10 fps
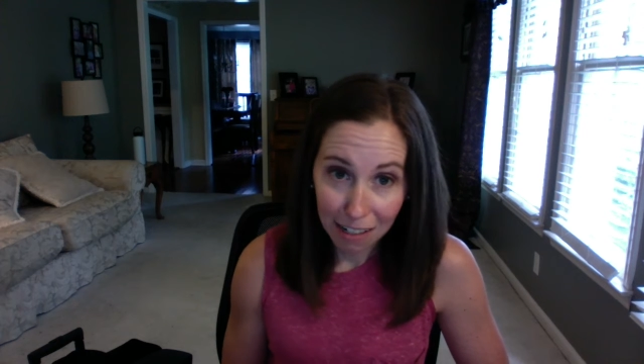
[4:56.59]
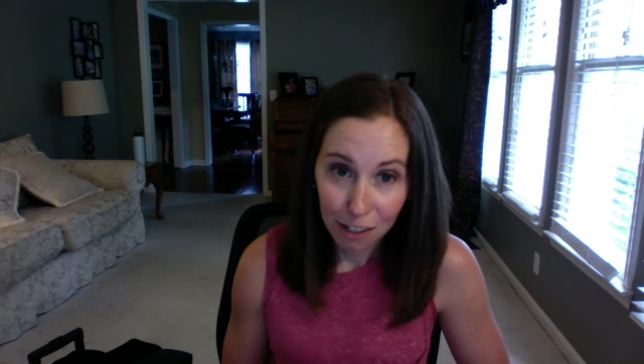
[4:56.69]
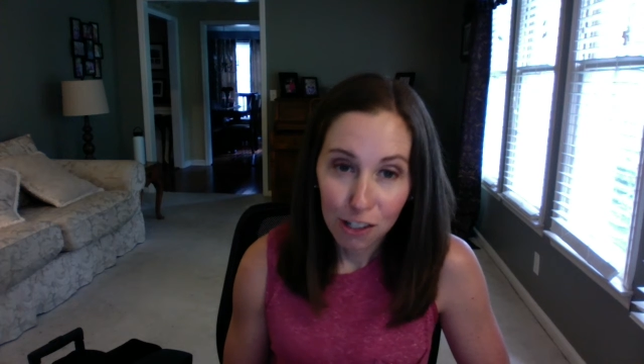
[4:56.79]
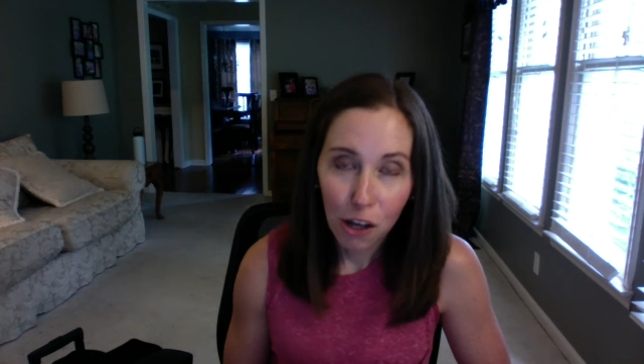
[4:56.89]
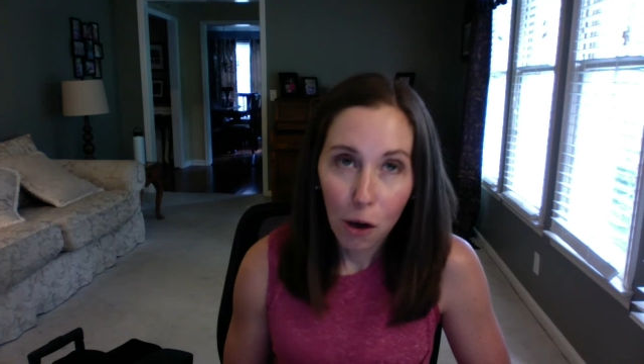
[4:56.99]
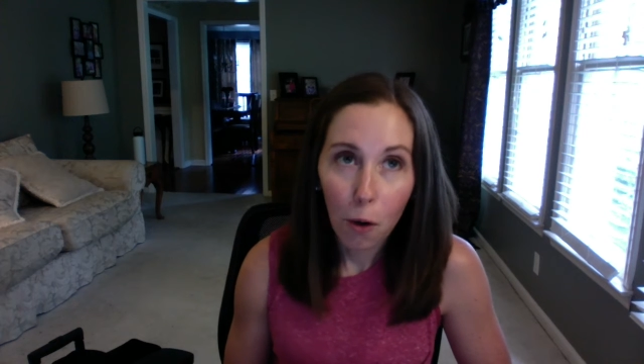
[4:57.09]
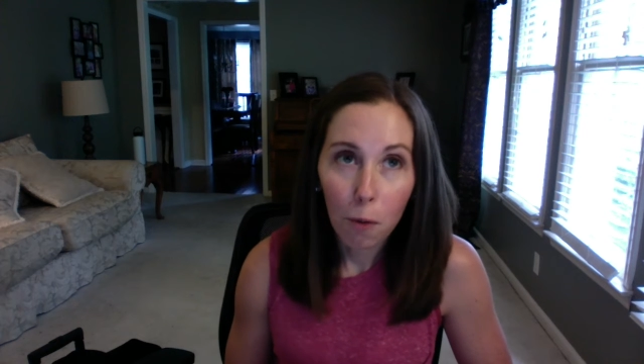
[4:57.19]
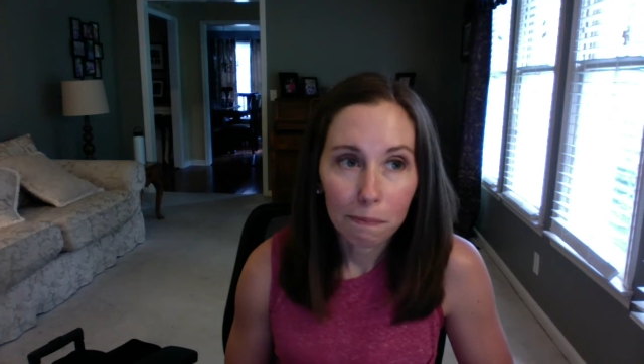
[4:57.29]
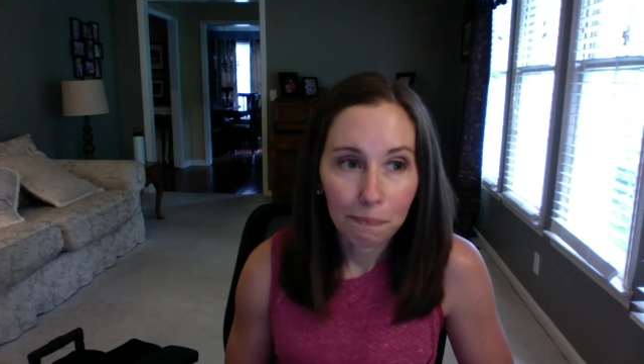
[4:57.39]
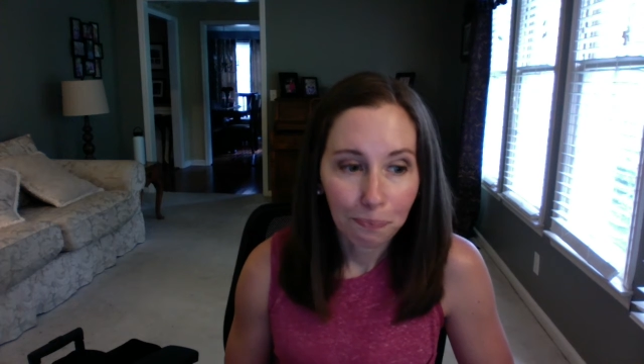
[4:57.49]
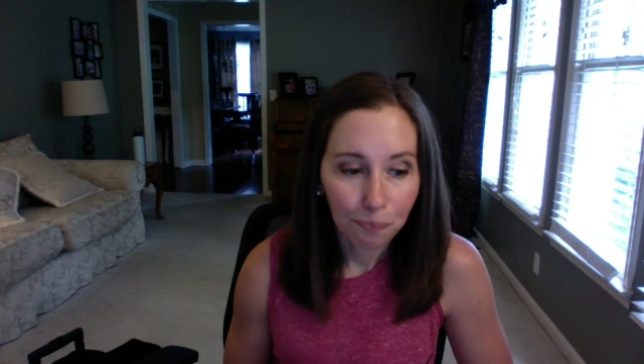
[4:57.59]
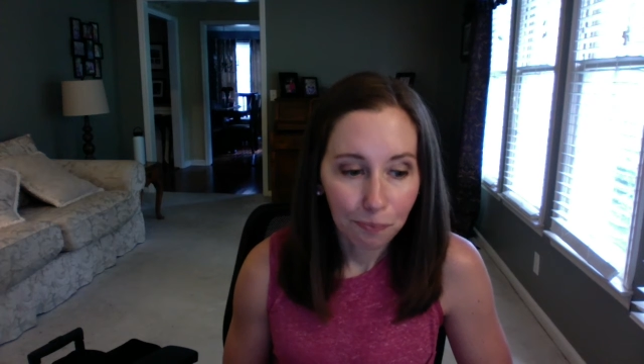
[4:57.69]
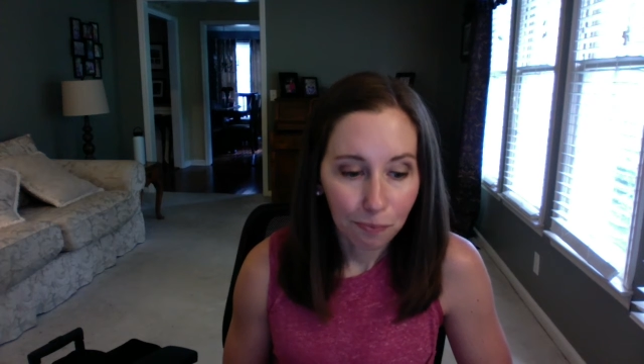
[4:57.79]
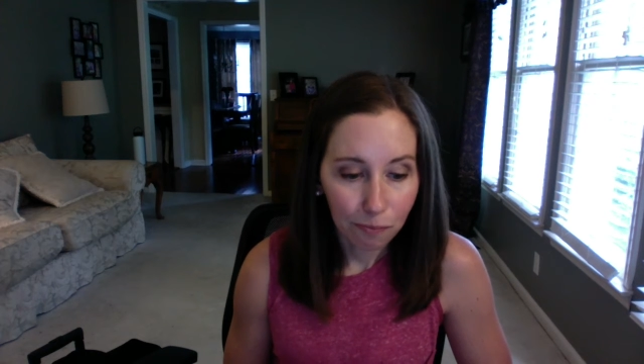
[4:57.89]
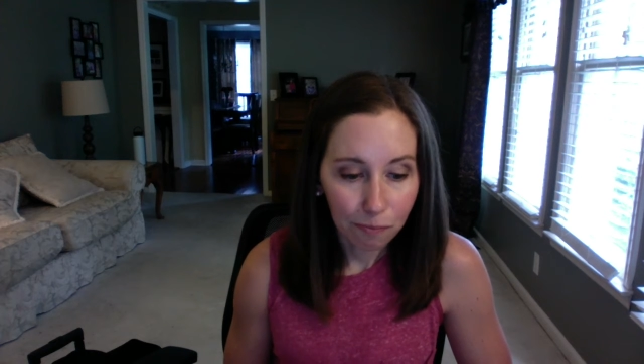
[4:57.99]
So
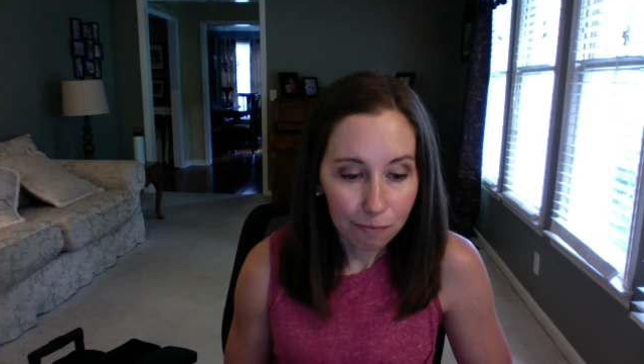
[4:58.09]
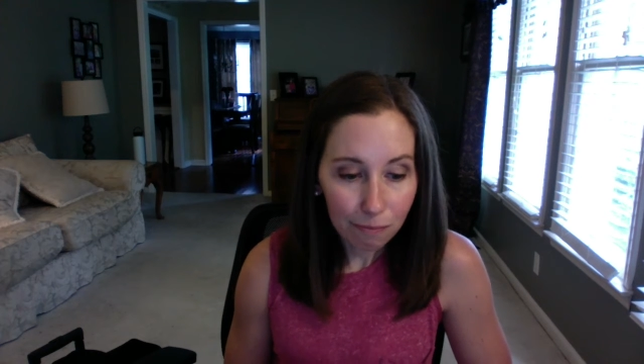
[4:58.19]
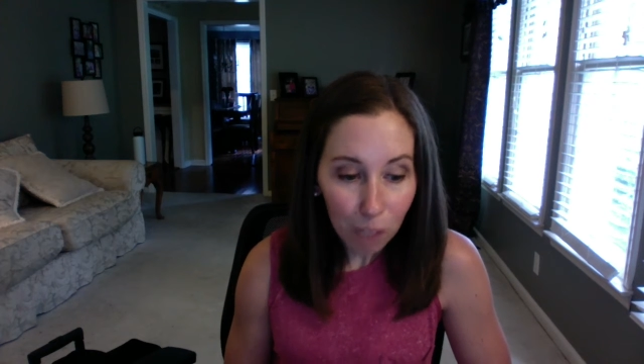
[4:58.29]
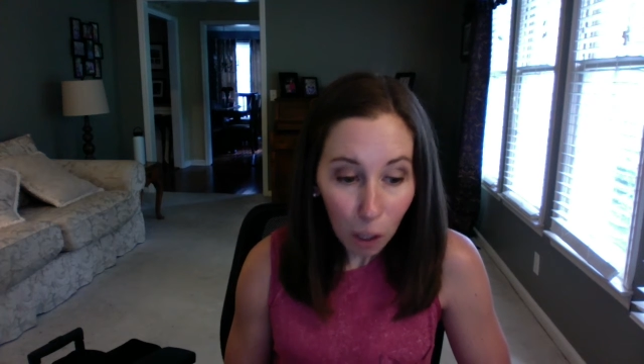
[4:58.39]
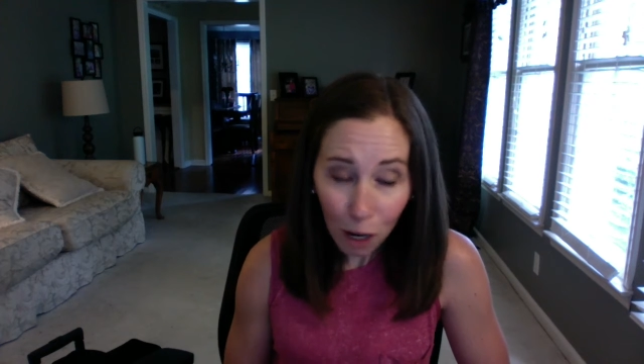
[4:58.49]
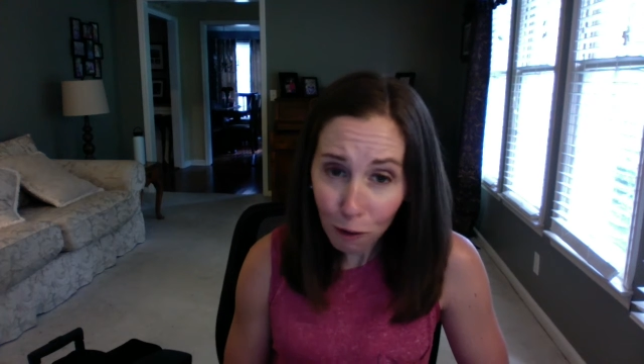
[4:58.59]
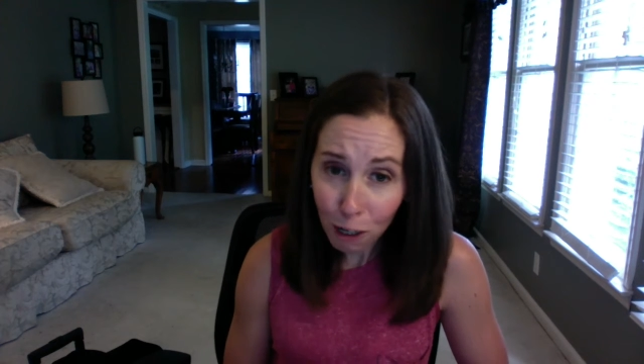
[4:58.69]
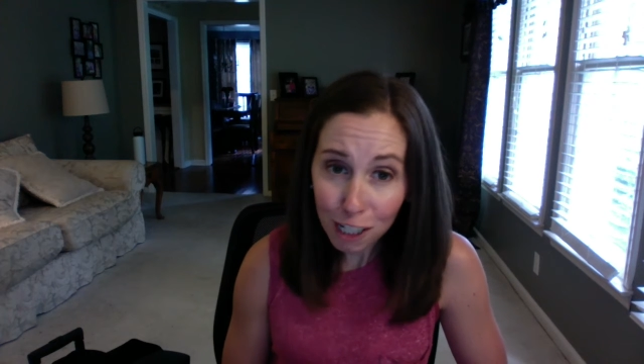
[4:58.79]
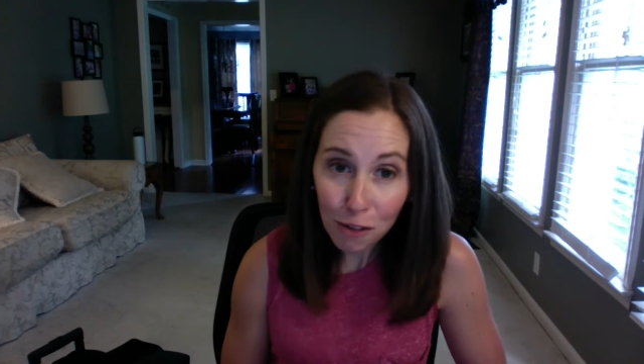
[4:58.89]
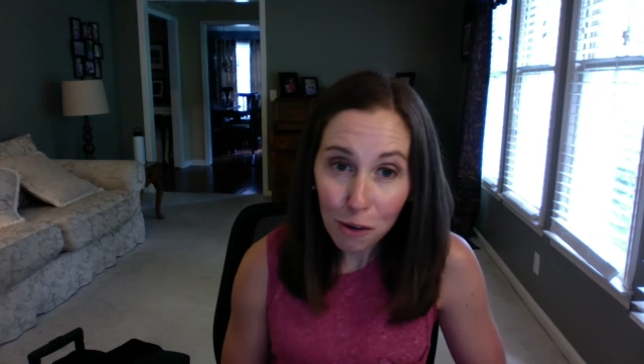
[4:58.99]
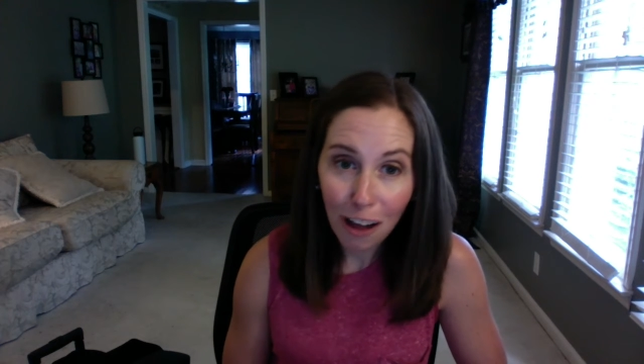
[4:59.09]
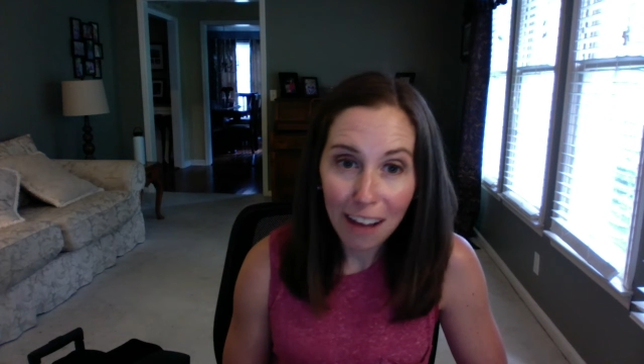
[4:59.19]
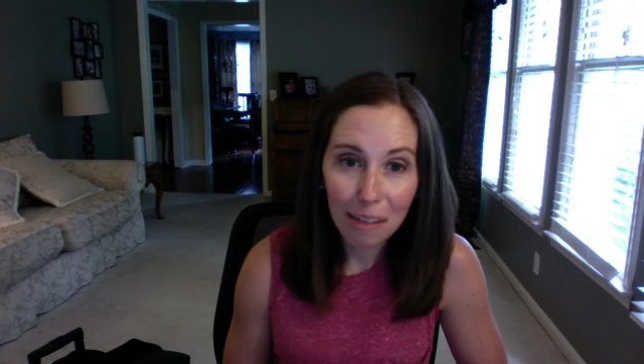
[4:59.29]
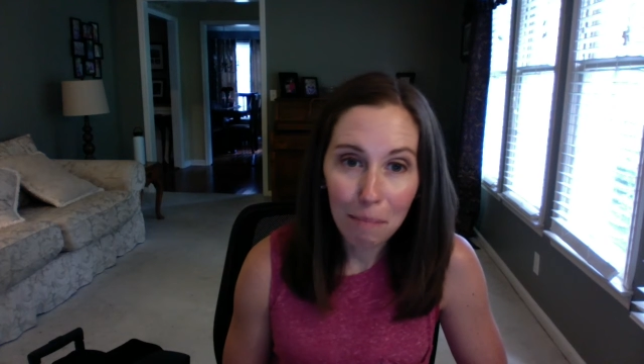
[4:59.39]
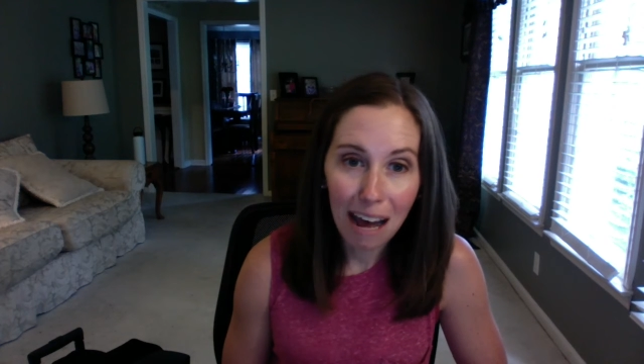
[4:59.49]
what I've run into a lot
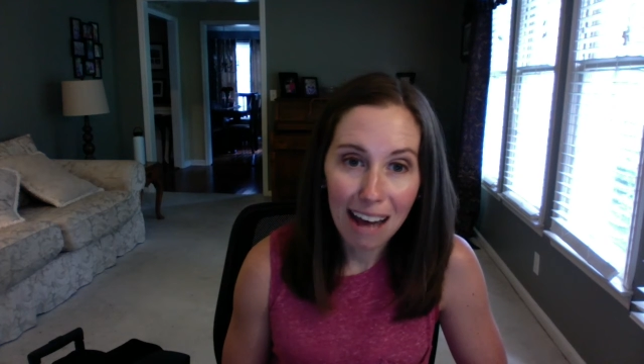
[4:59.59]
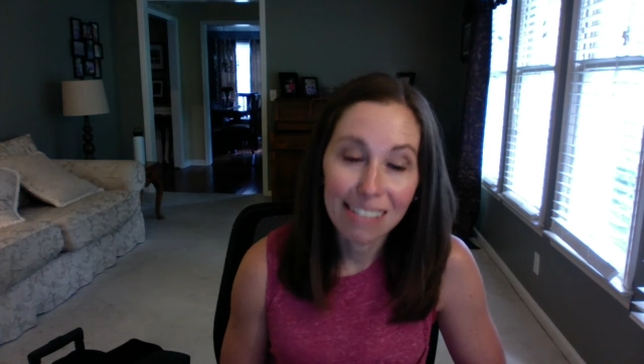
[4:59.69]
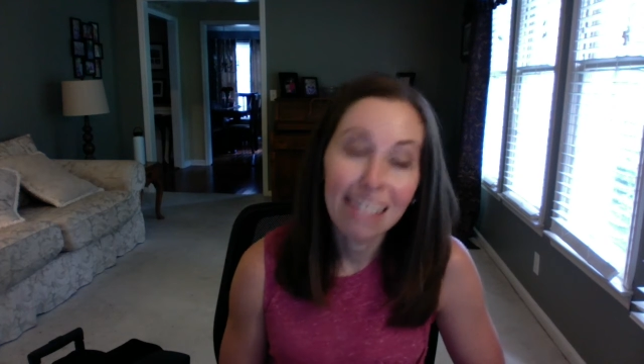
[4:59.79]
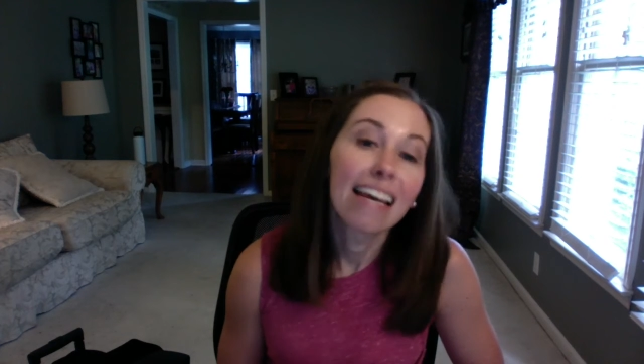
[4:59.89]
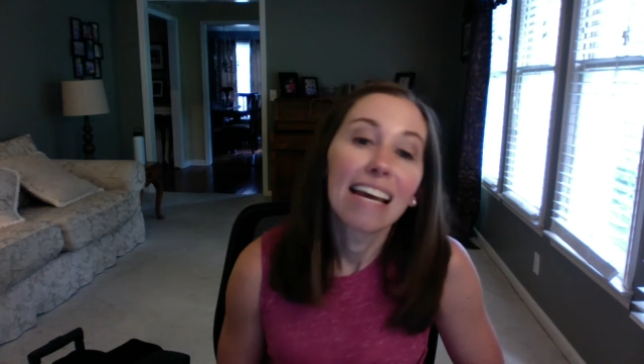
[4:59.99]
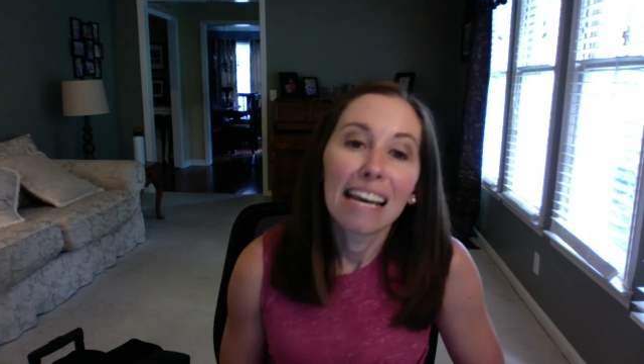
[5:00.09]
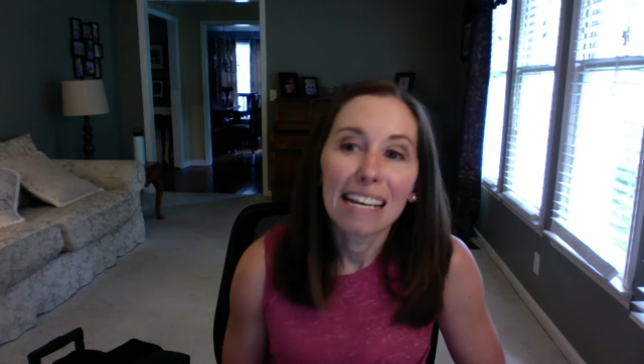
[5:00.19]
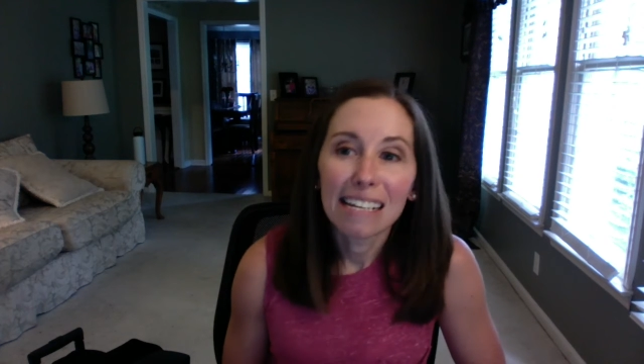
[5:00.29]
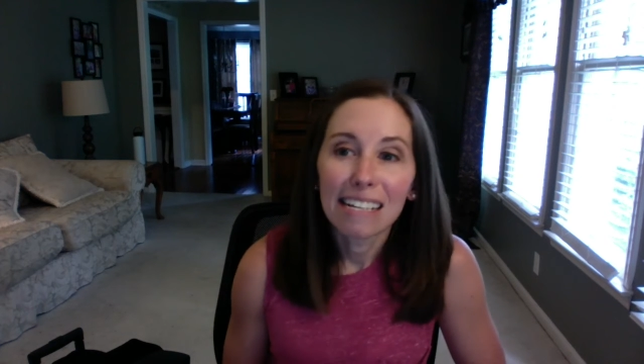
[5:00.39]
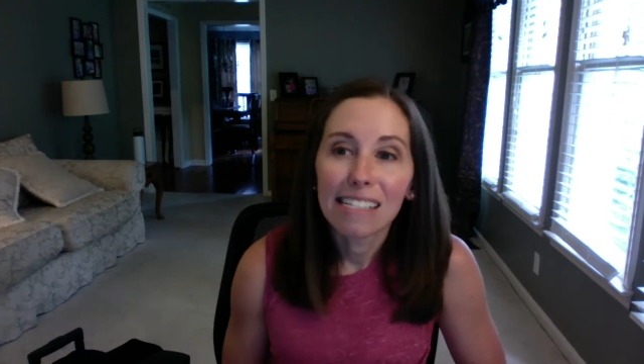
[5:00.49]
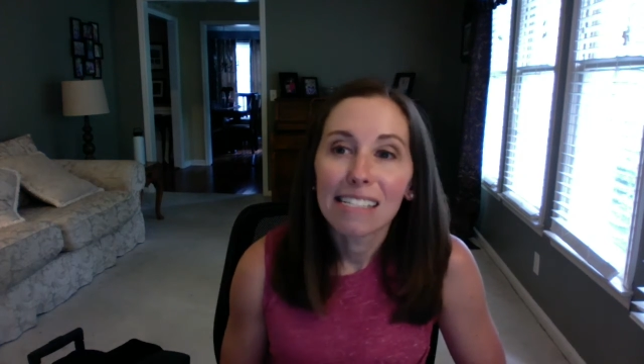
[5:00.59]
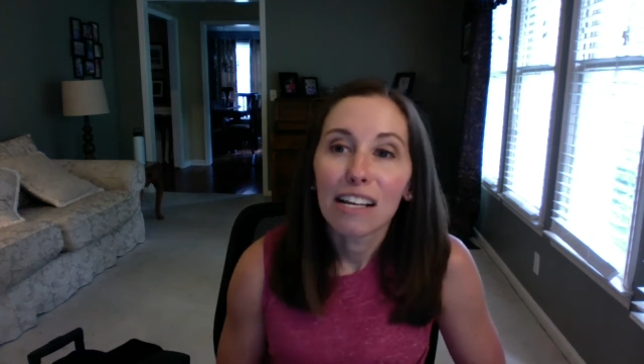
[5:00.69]
in the past is